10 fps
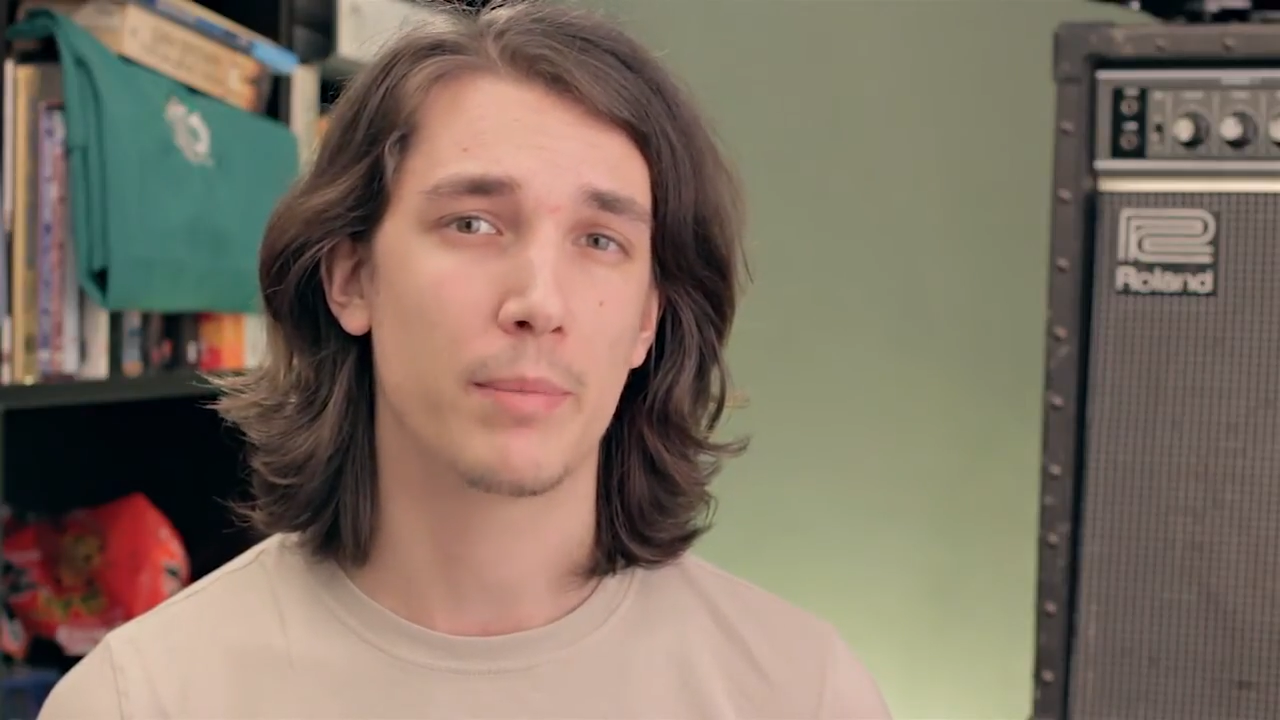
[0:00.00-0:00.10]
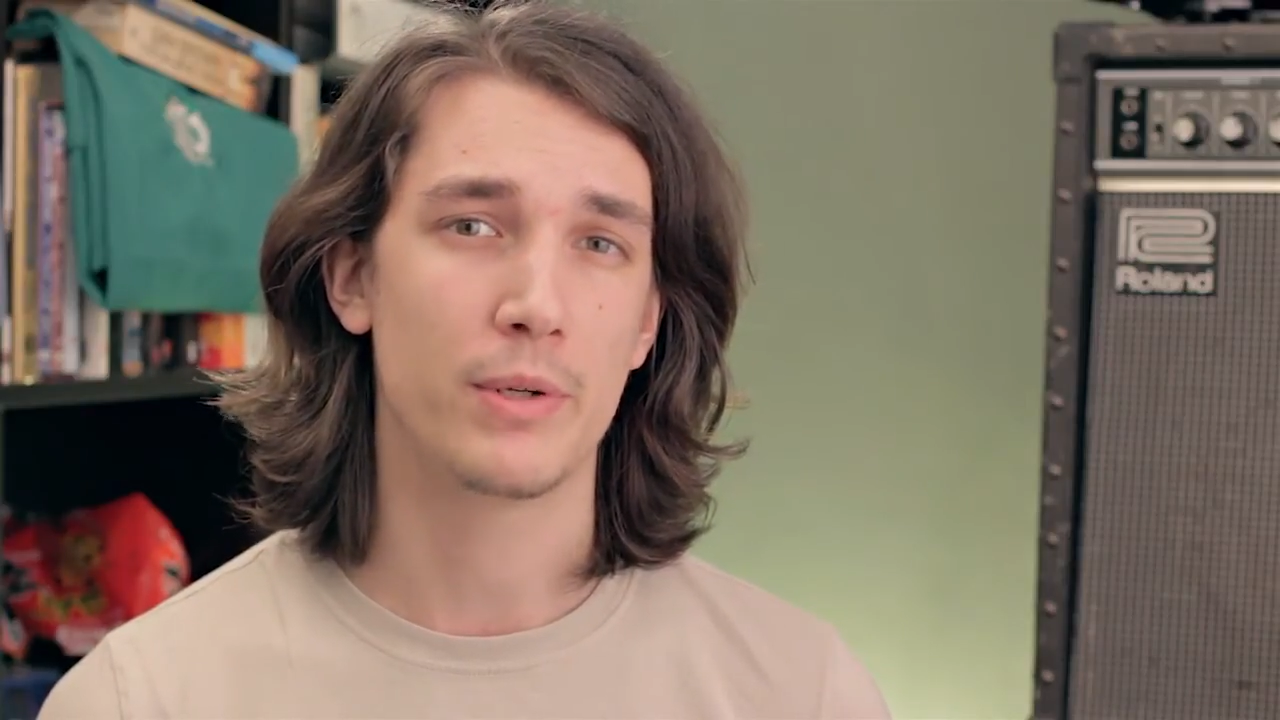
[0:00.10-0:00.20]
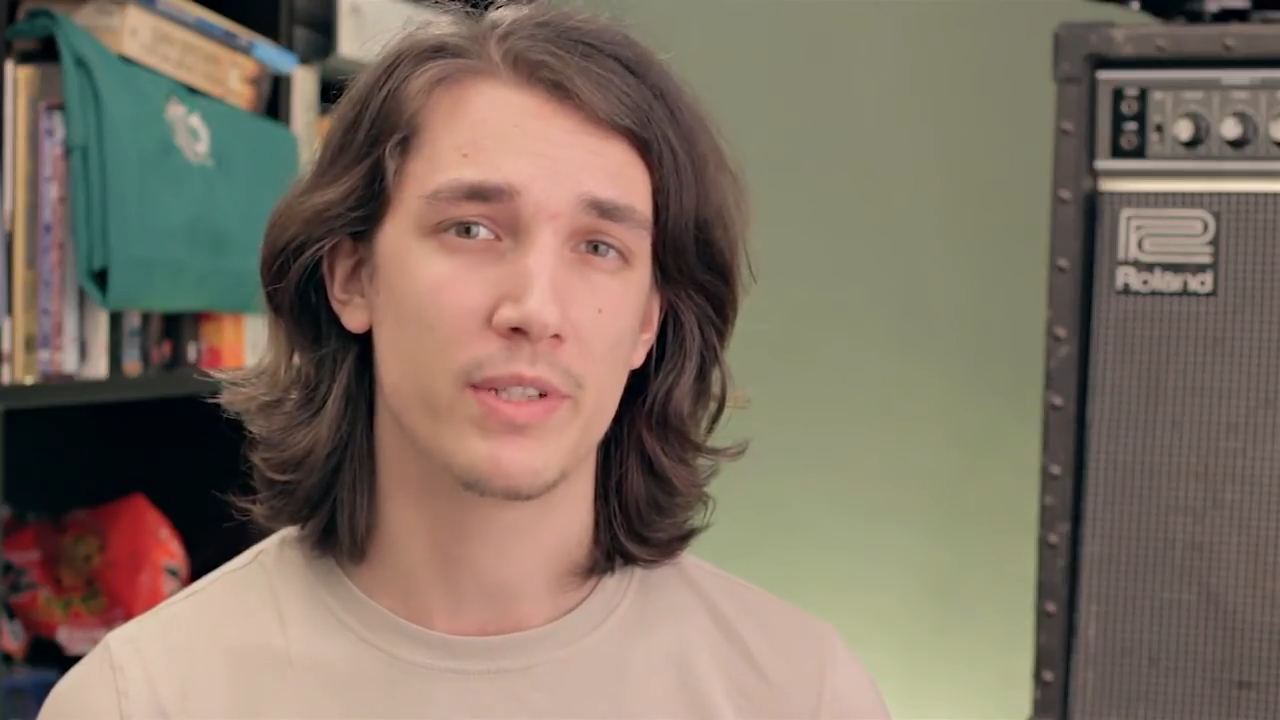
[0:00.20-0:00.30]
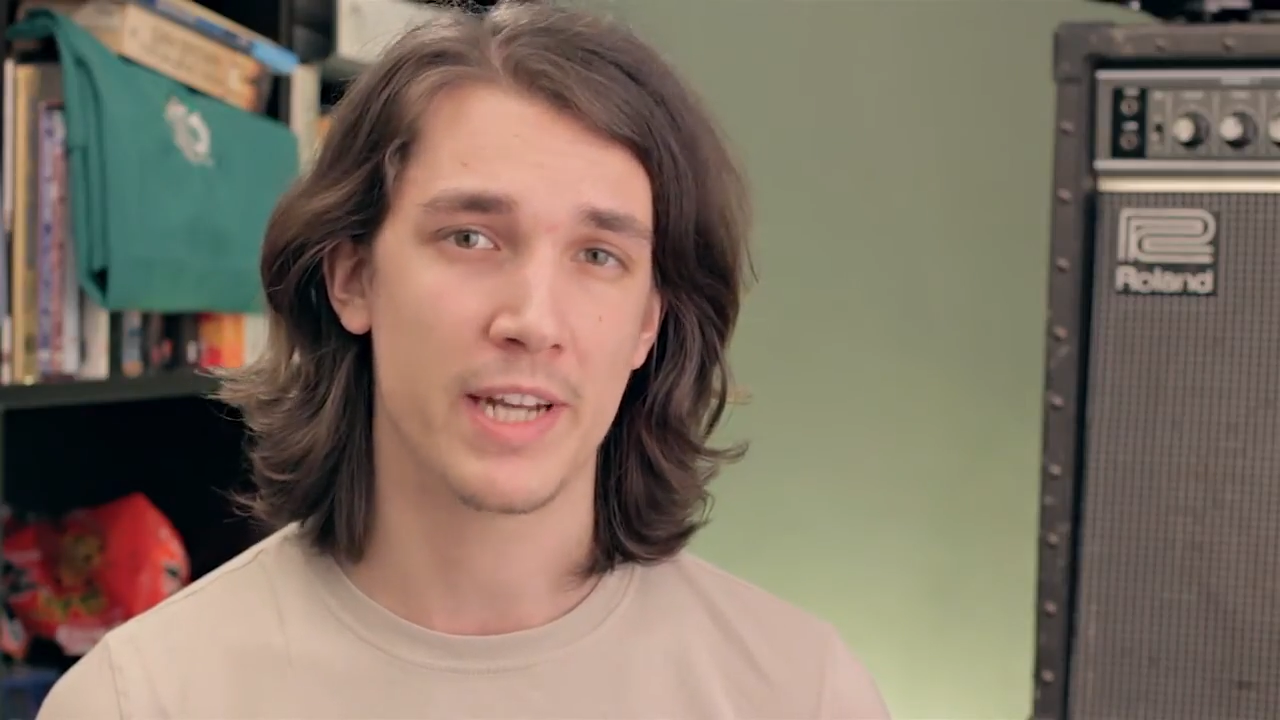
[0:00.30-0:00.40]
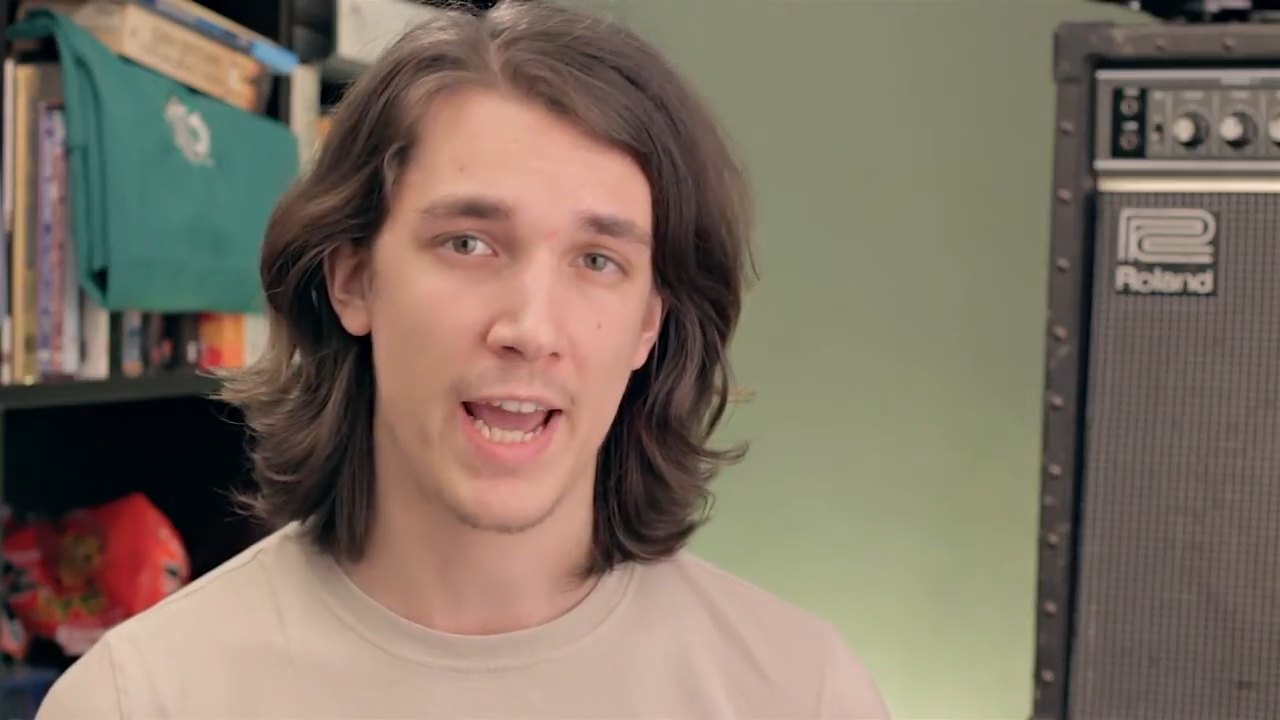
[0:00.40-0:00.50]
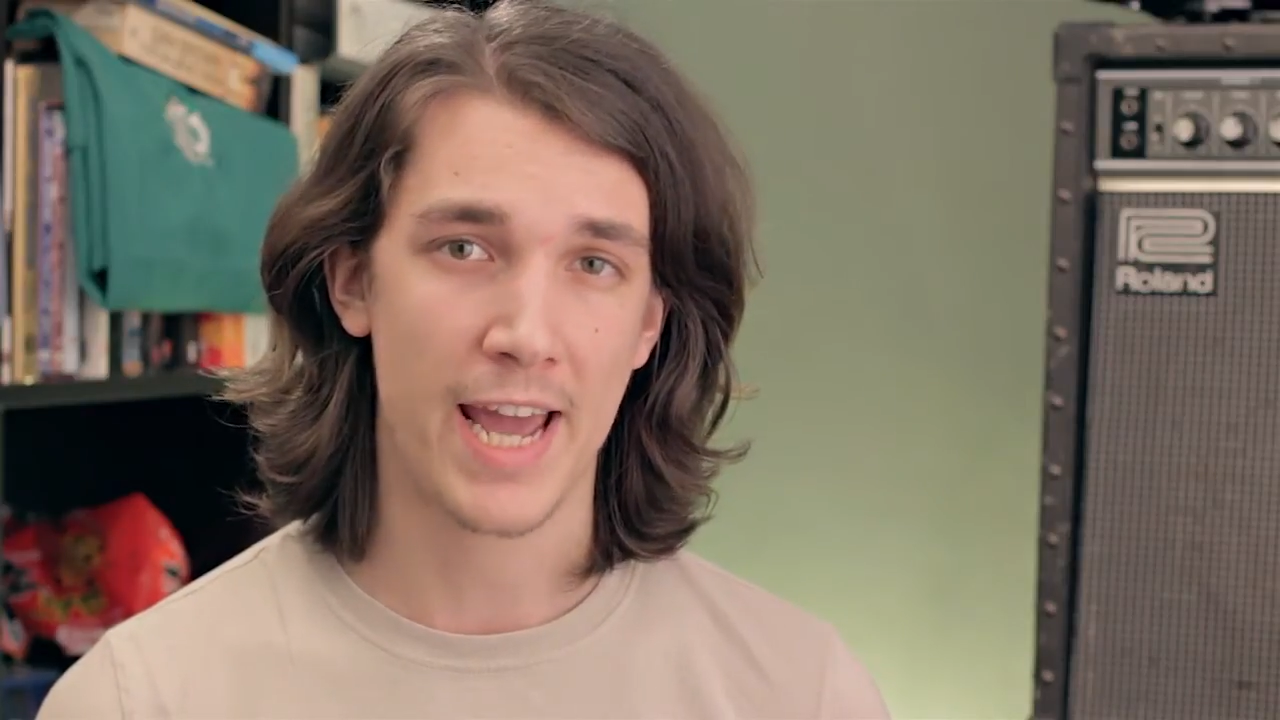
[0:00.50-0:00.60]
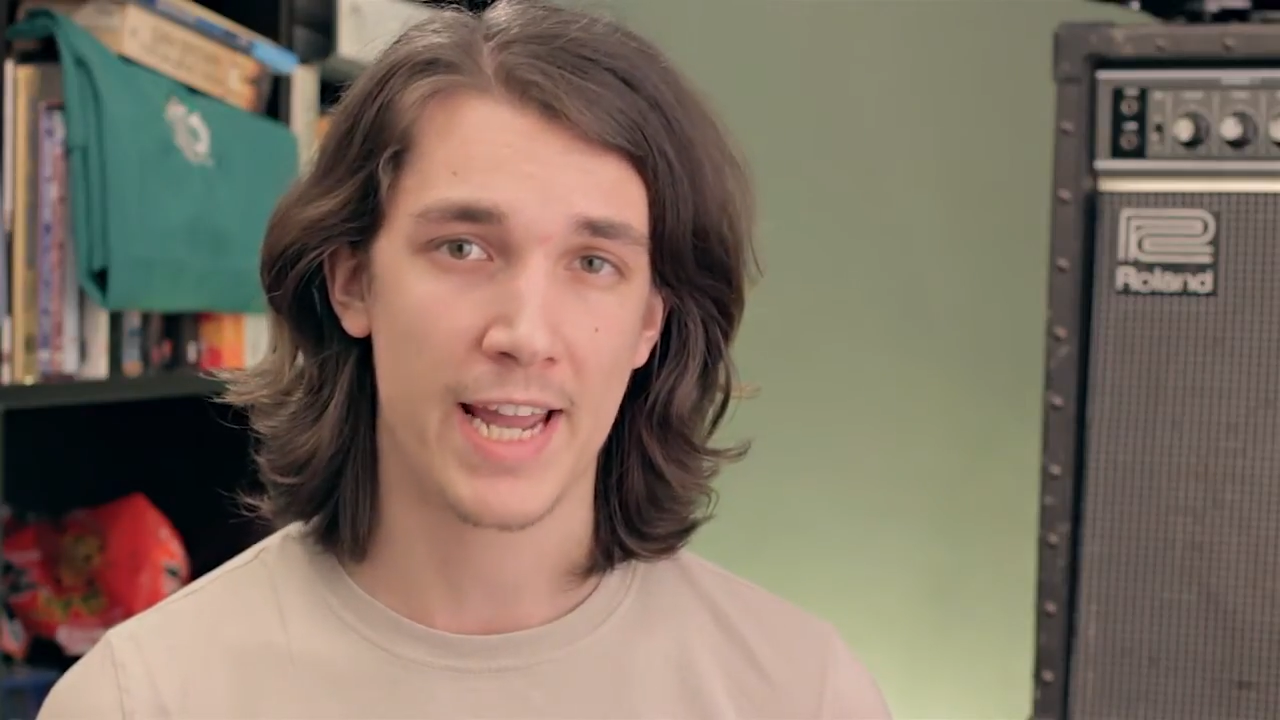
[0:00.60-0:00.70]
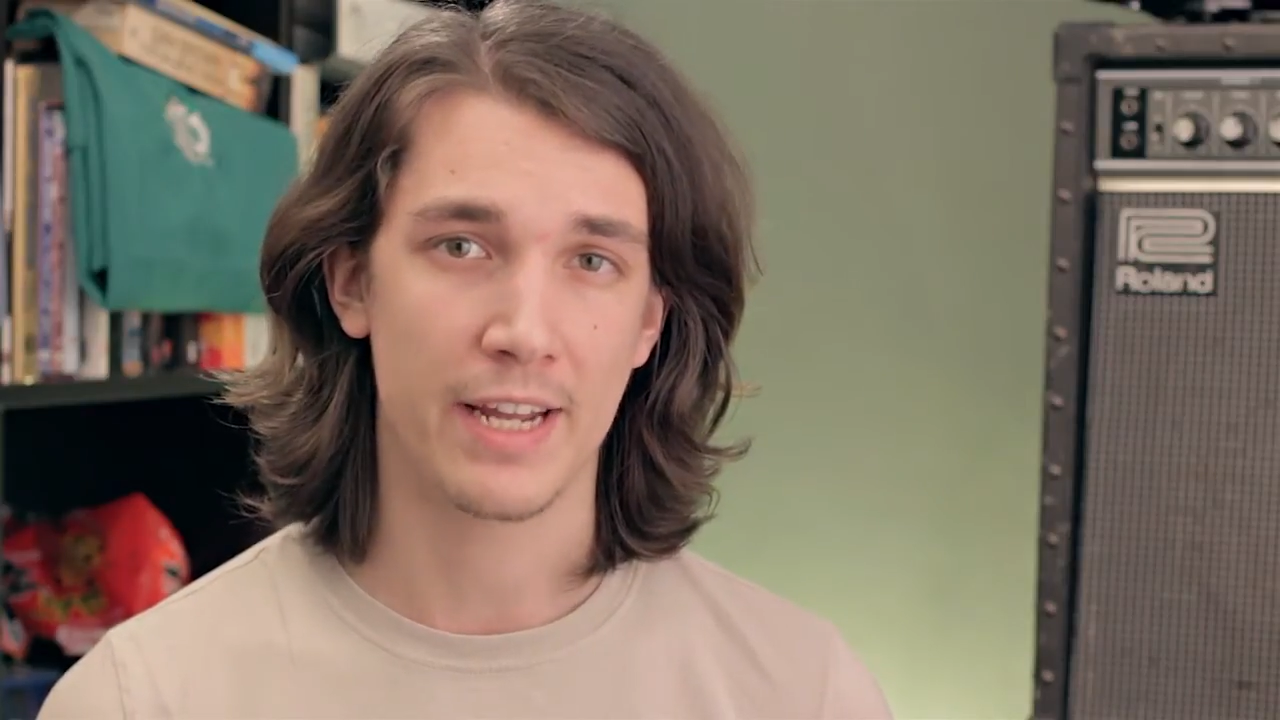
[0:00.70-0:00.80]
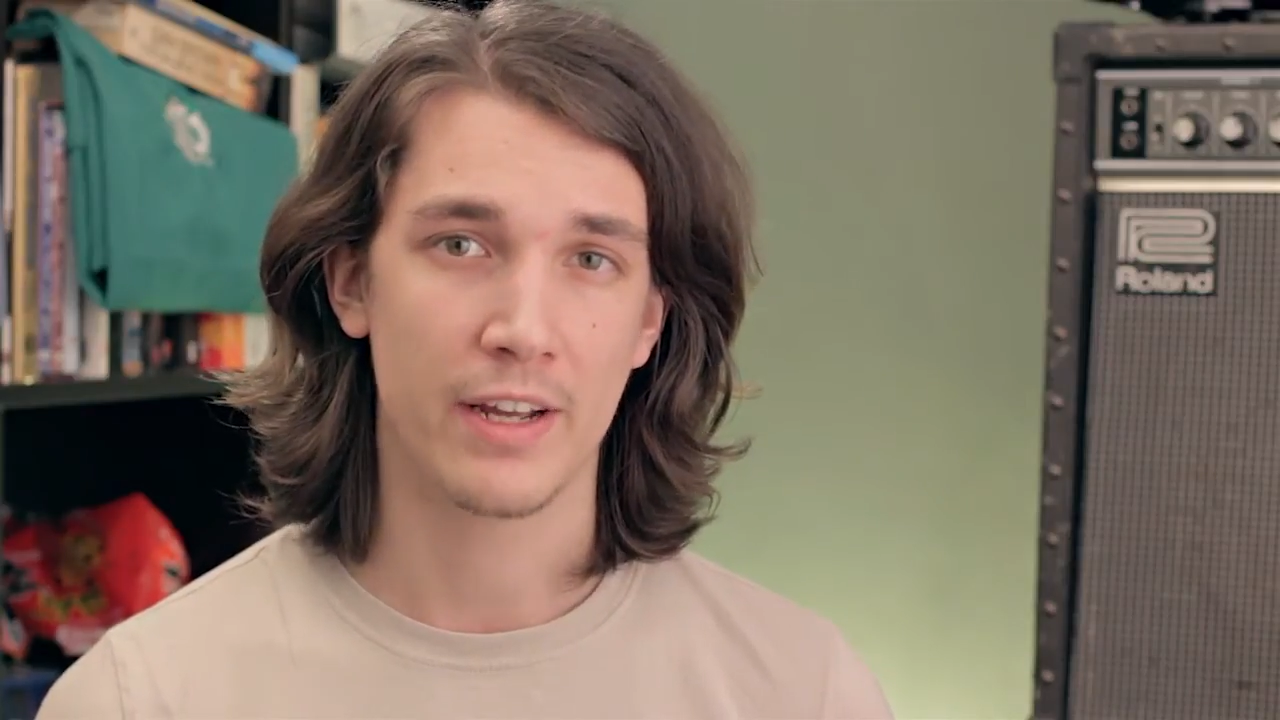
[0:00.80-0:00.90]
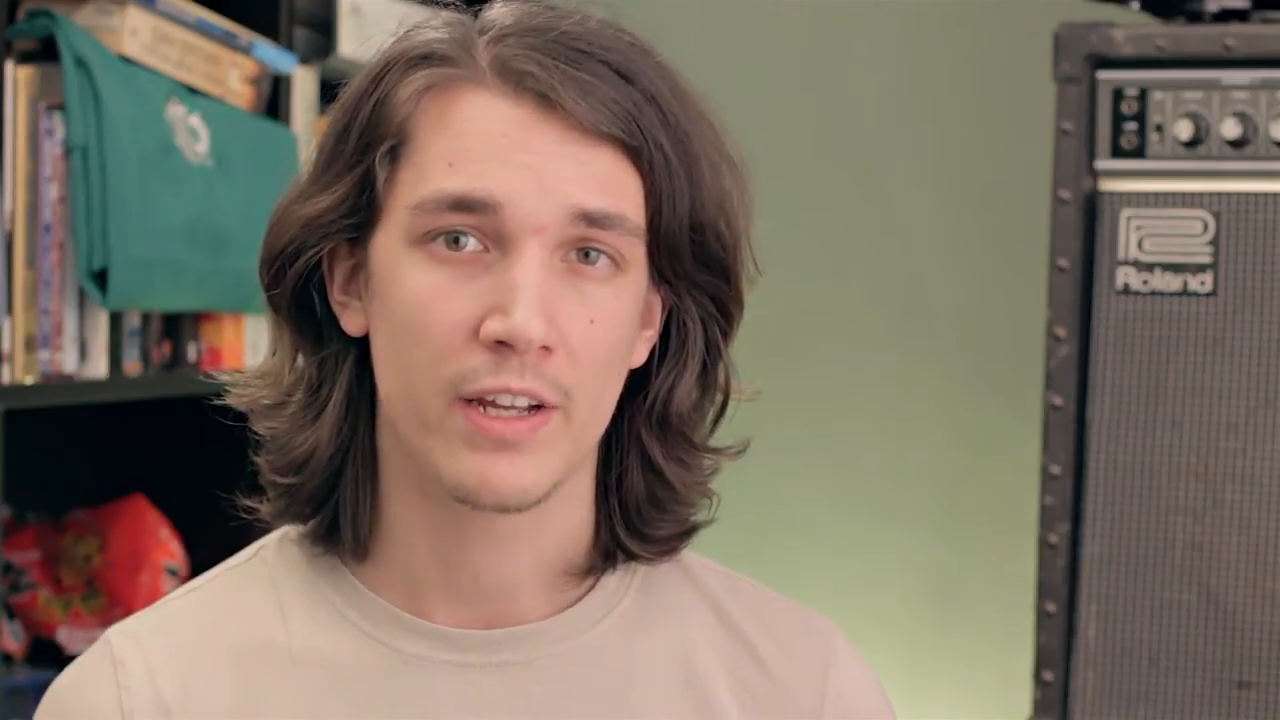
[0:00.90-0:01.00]
blues in
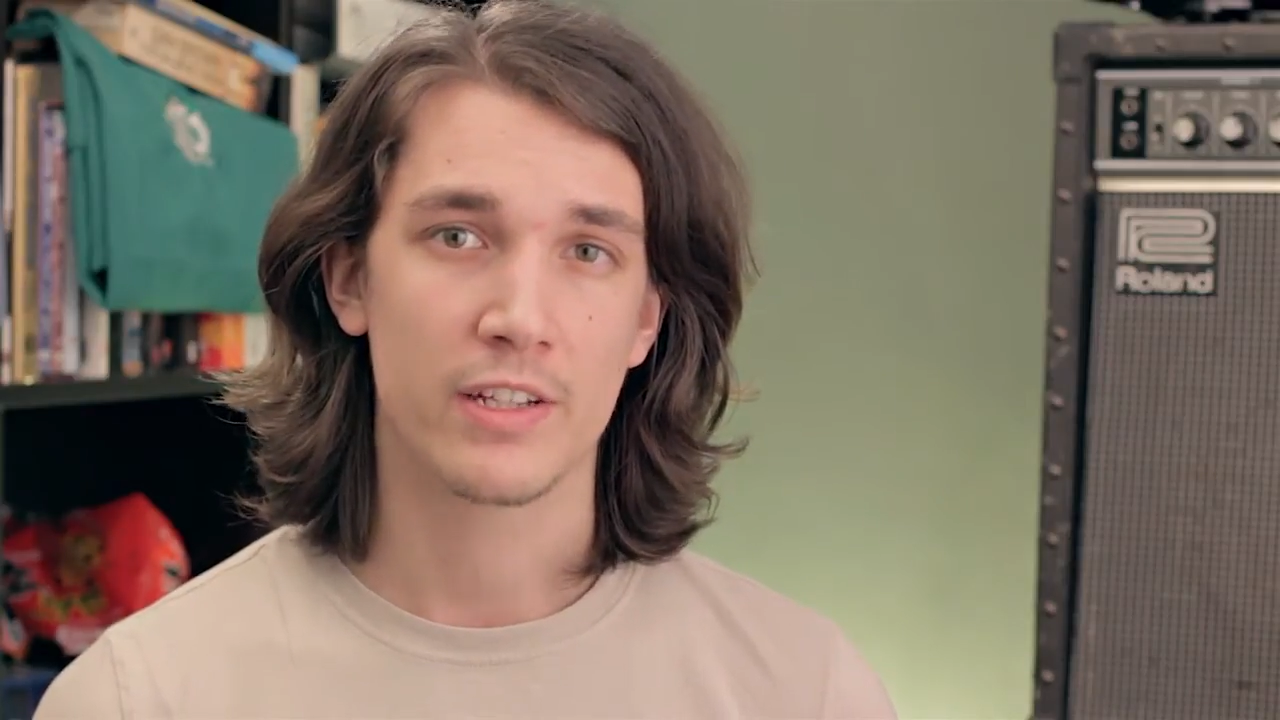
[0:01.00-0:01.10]
A,